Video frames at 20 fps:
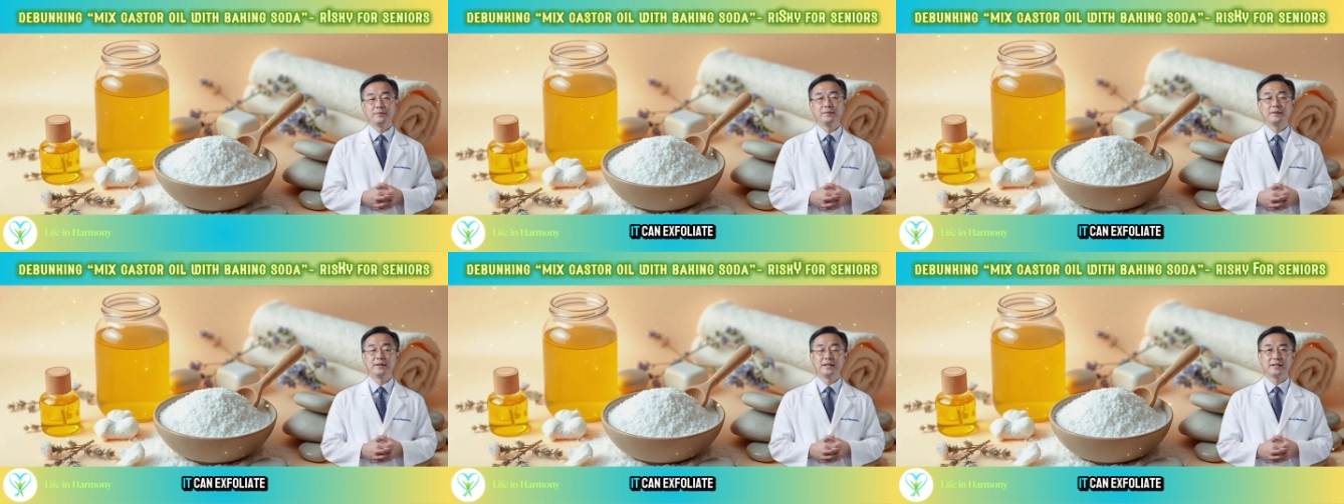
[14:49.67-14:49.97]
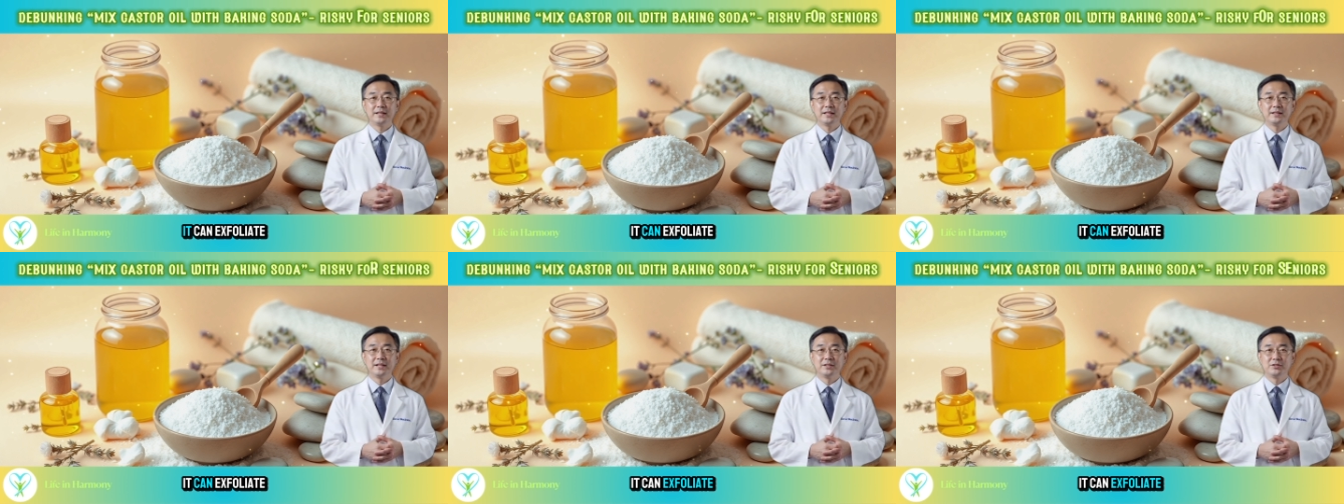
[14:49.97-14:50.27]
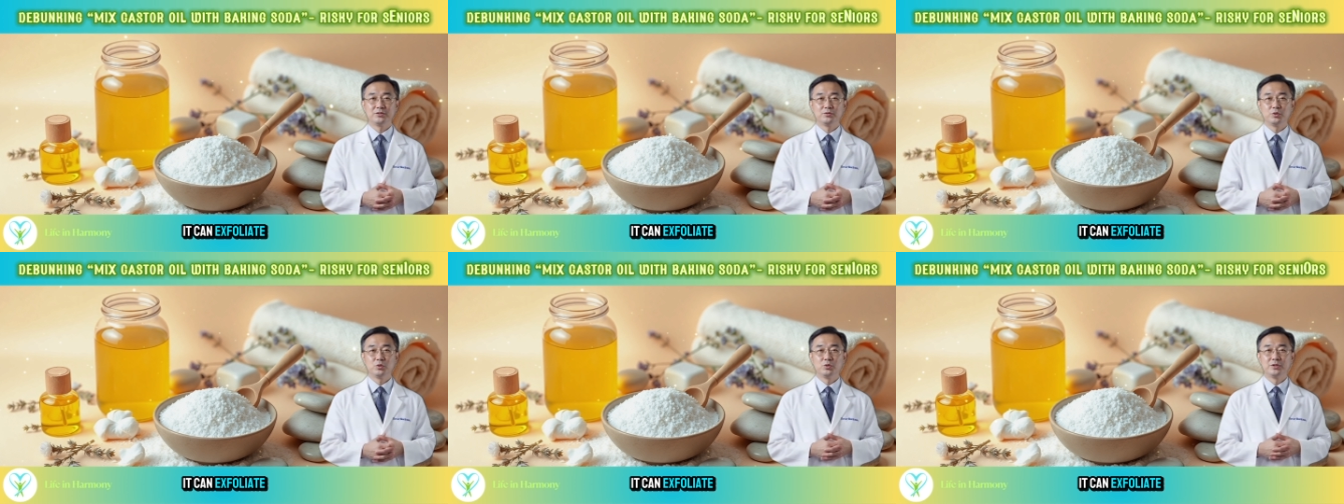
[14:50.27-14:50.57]
It can
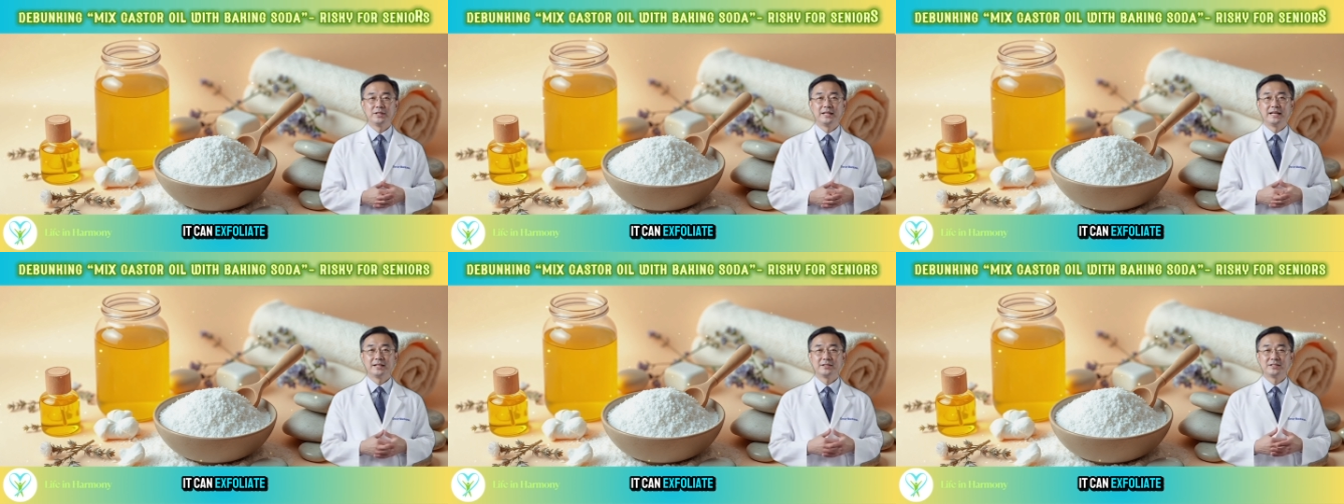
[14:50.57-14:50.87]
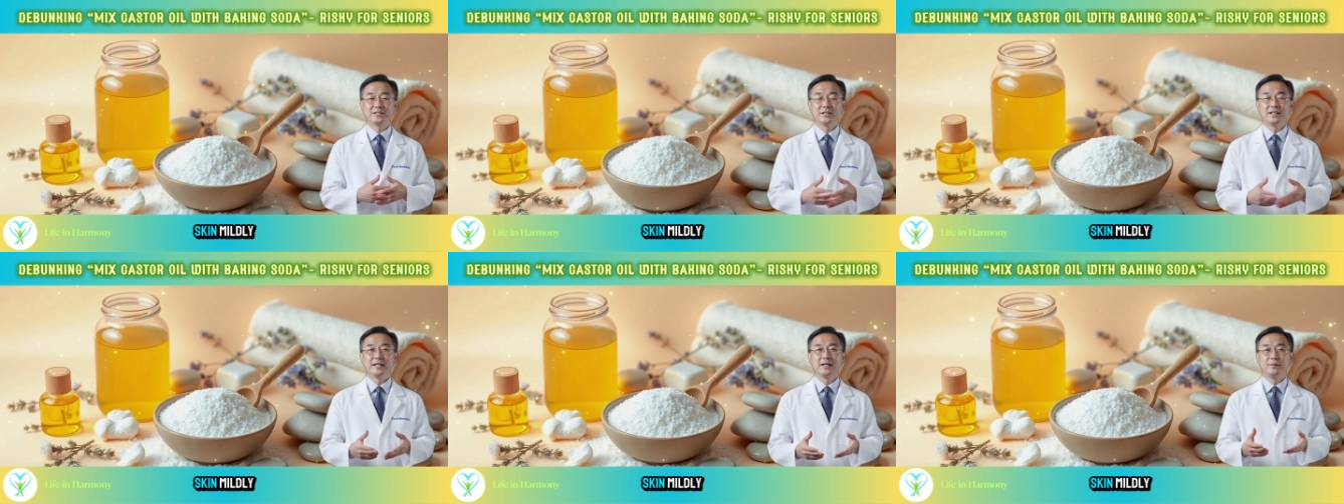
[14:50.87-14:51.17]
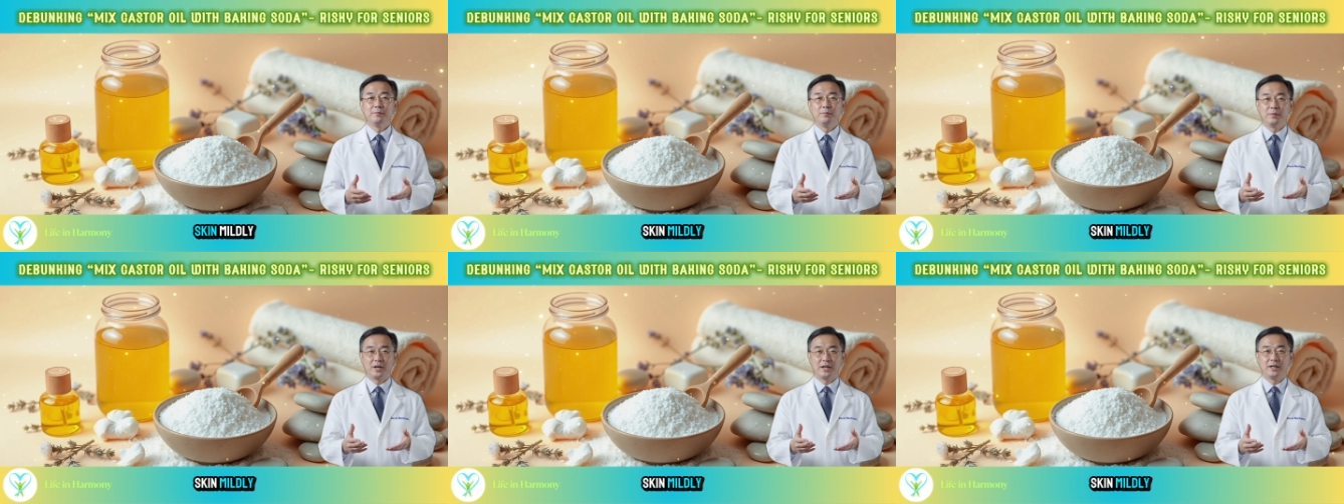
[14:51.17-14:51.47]
exfoliate
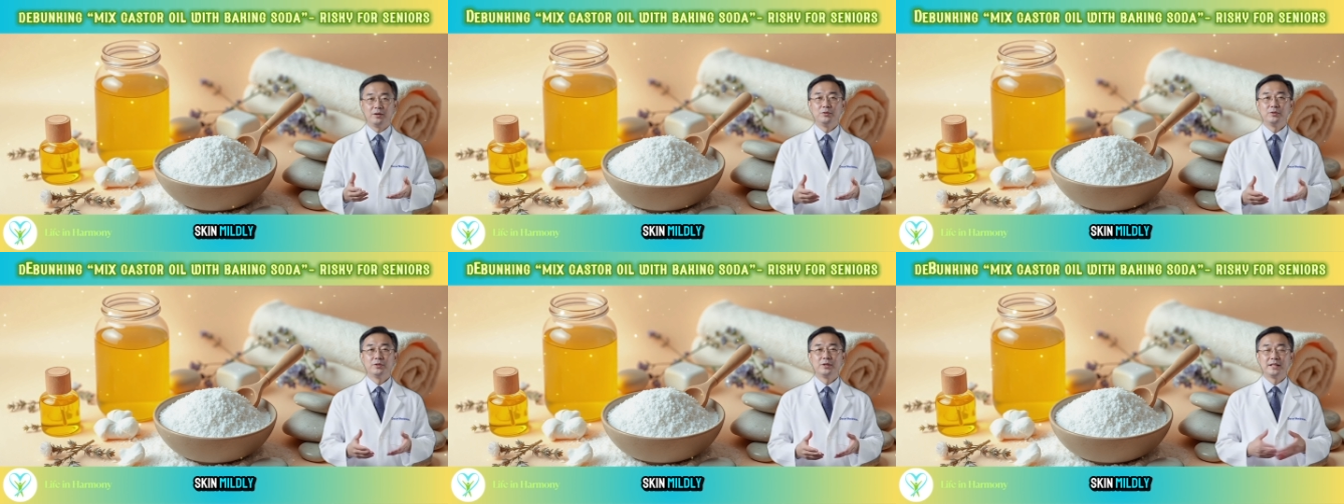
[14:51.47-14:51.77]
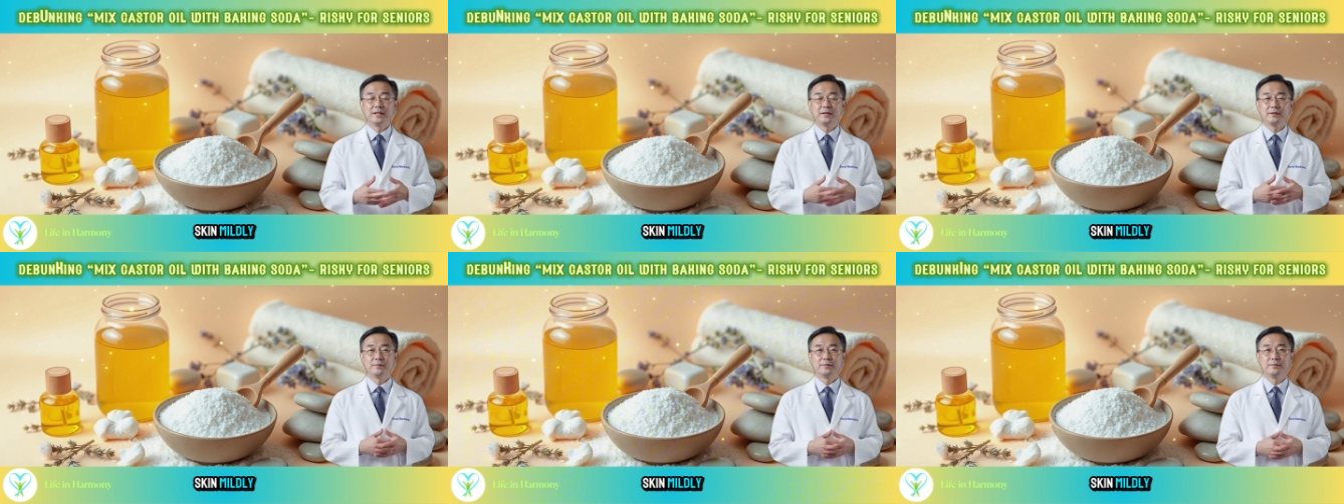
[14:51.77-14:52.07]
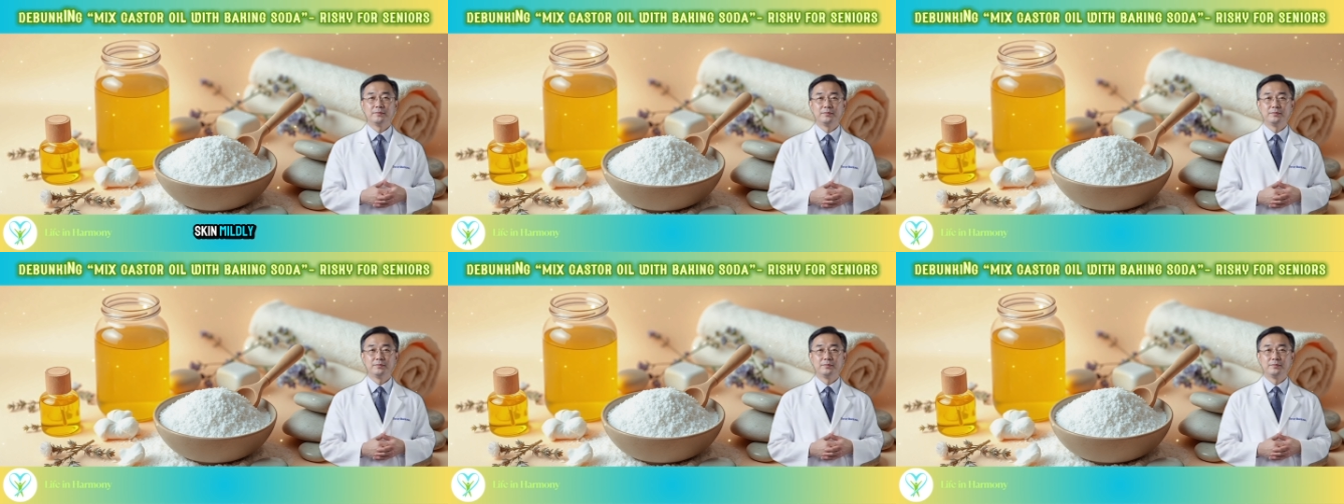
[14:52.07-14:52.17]
skin mildly,